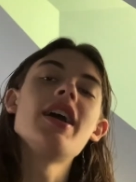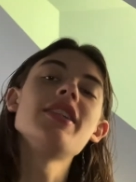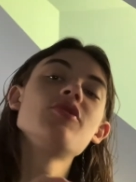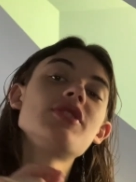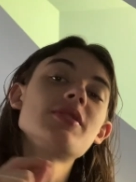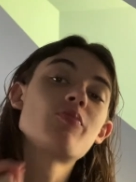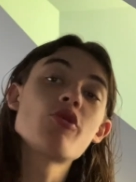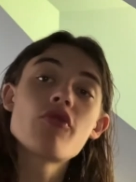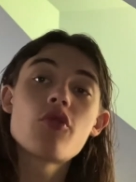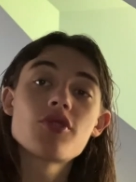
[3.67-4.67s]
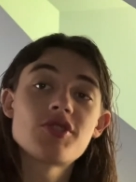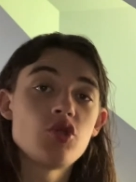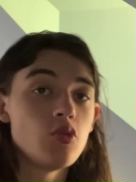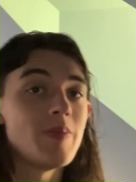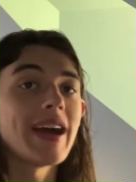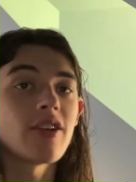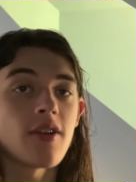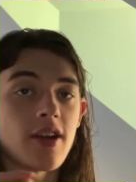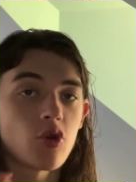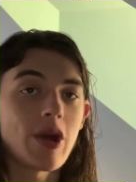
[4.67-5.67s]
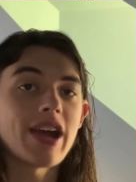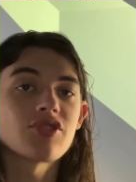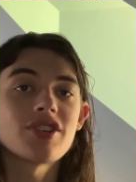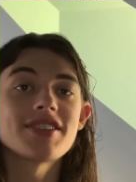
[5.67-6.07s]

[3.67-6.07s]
It uses brute force to batter, crash,